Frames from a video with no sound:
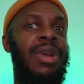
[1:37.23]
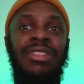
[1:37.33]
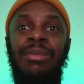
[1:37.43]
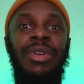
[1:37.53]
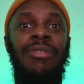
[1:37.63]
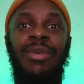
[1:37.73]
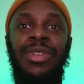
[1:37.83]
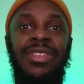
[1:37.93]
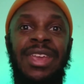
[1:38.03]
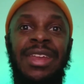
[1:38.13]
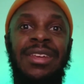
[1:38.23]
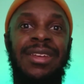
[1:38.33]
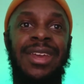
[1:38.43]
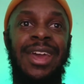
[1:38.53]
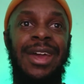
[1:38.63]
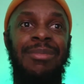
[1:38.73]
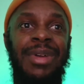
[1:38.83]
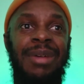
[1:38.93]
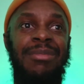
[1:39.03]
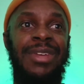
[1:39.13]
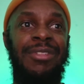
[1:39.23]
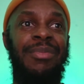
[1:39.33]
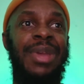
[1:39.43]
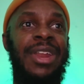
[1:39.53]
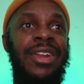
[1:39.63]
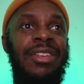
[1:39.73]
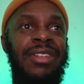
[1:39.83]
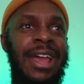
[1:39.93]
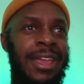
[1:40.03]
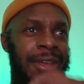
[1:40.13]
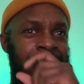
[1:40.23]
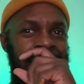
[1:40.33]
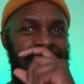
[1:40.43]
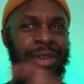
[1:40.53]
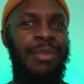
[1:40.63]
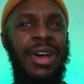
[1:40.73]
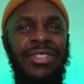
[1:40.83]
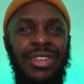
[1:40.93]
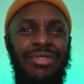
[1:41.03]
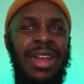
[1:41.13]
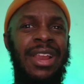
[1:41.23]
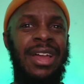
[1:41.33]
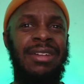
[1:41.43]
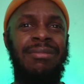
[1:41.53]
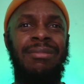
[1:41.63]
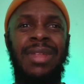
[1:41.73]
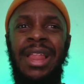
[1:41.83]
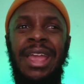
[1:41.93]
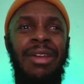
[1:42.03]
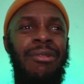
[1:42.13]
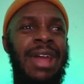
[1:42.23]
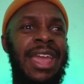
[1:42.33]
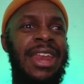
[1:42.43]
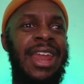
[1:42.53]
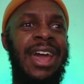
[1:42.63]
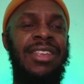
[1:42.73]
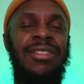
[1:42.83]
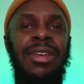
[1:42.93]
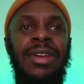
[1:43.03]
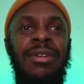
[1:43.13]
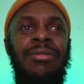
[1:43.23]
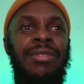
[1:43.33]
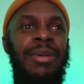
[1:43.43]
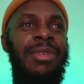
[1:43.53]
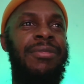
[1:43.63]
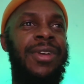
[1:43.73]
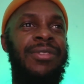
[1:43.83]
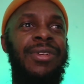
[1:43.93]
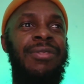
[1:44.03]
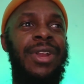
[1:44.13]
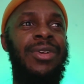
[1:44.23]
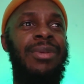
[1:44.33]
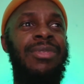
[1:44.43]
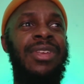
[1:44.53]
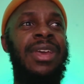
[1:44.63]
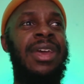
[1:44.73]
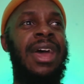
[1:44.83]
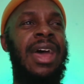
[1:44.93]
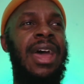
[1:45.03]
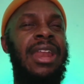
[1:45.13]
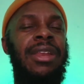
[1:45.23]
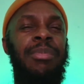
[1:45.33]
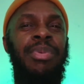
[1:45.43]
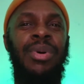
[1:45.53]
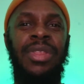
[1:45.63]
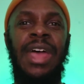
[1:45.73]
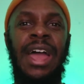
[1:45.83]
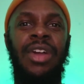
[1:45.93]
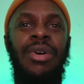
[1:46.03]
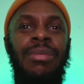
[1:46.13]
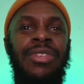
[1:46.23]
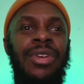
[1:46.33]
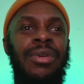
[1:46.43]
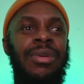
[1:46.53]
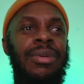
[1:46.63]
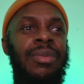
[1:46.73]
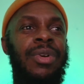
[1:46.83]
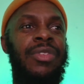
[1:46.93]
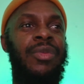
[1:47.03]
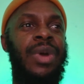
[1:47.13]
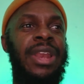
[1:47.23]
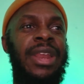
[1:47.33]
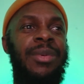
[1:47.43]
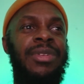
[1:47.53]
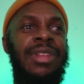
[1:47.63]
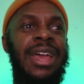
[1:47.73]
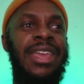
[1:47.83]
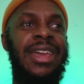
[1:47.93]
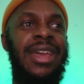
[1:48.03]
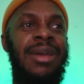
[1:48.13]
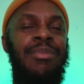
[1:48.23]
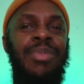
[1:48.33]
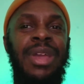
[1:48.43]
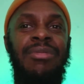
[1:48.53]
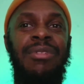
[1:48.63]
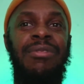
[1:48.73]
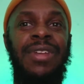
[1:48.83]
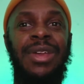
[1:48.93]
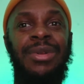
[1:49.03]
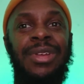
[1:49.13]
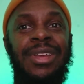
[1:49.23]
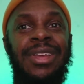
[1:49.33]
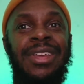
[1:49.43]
which I'm looking forward to seeing. If I'm being honest, like, certain parts of the trailer I recognized from the first few volumes, and the point that I got up to was when there was like a big reveal,